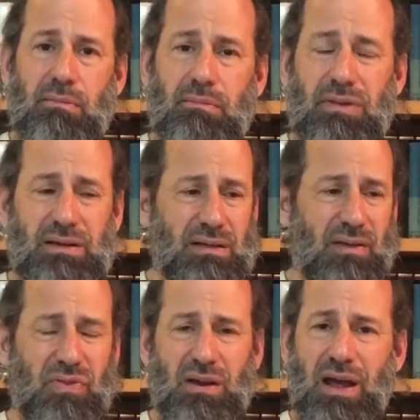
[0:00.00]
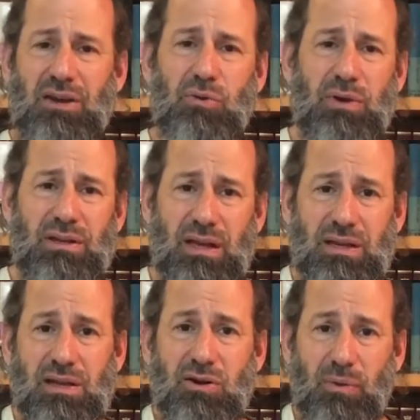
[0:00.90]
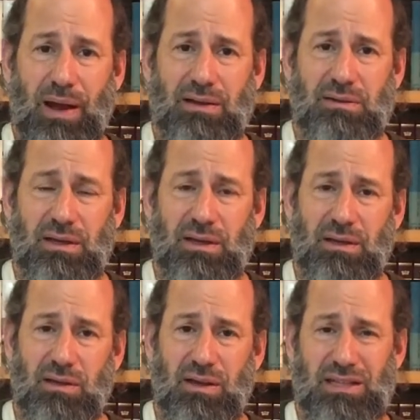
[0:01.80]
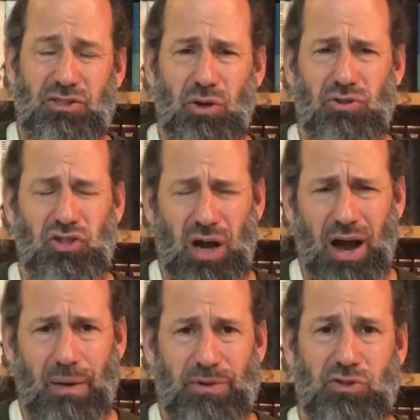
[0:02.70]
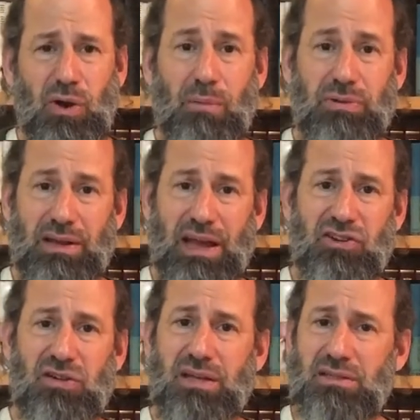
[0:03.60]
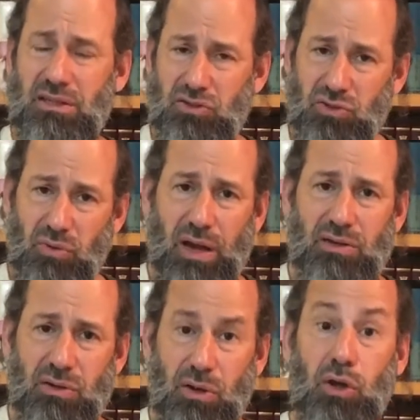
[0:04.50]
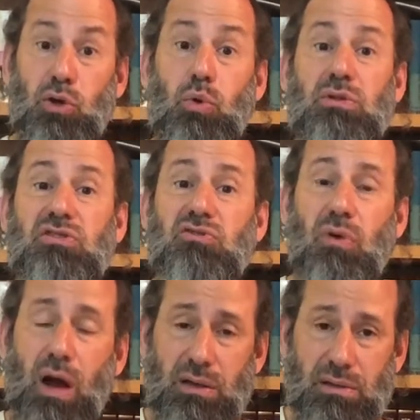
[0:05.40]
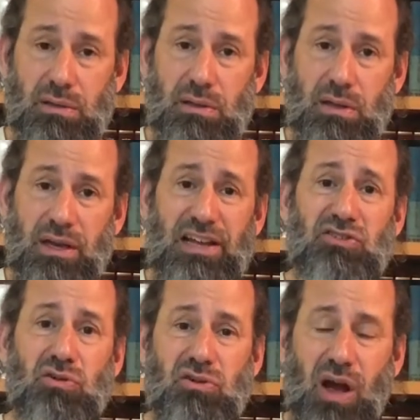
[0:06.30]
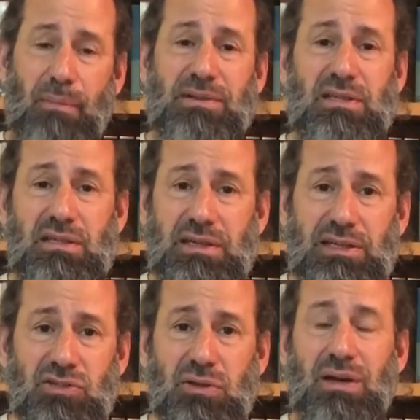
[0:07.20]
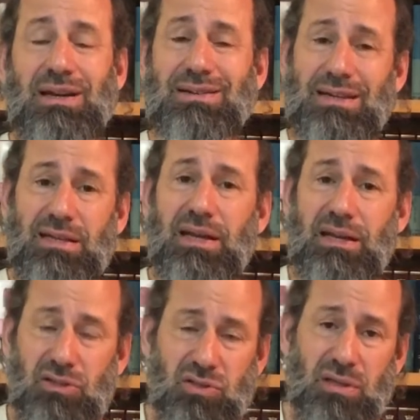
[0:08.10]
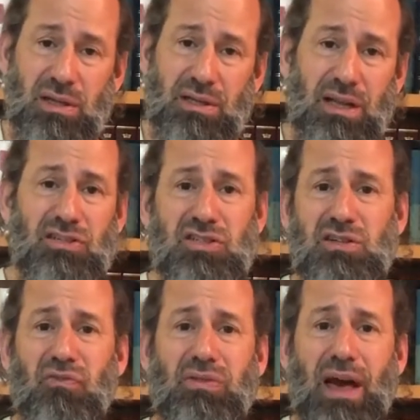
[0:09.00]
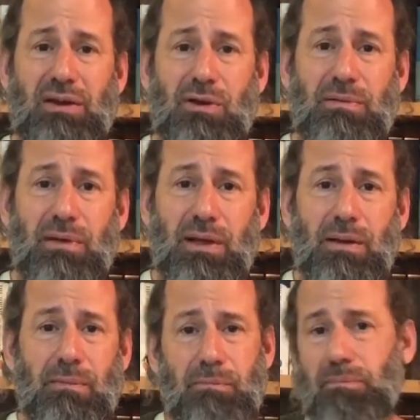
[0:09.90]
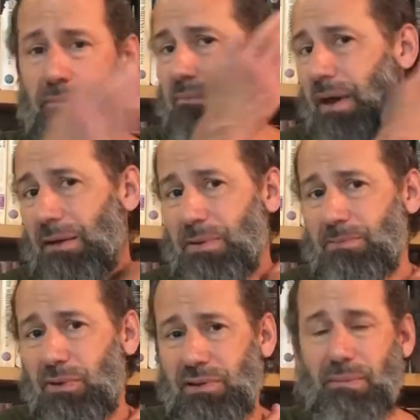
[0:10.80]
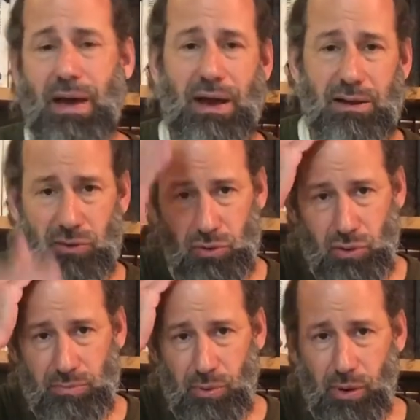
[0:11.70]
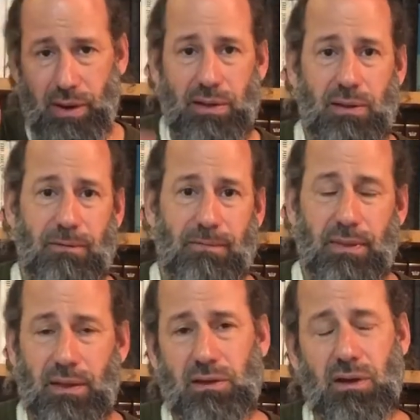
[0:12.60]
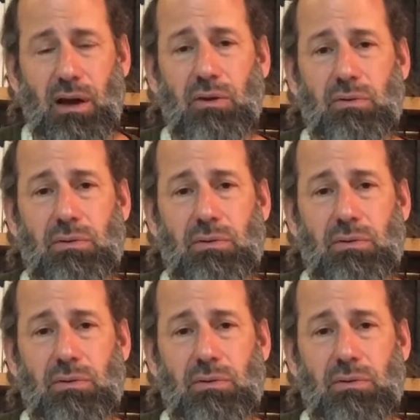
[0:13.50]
But if they're not doing a technique correctly, it's your job, it's your obligation as an instructor to instruct. It's your job as a teacher to teach, not just to flatter and pat people on the back and, good boy. No.